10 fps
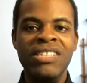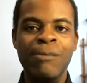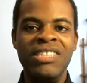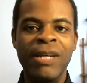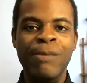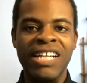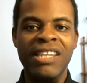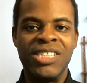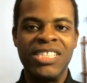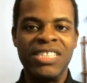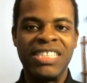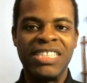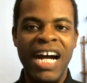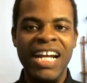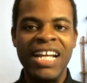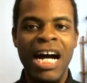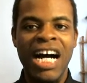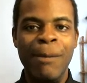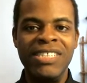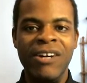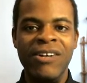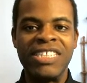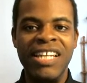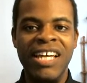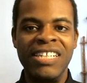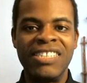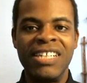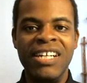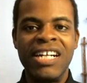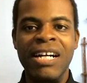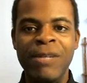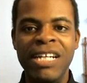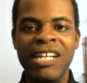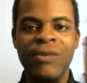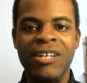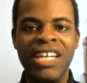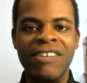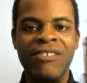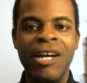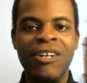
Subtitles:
to be like the sort of side commentary / comedic relief.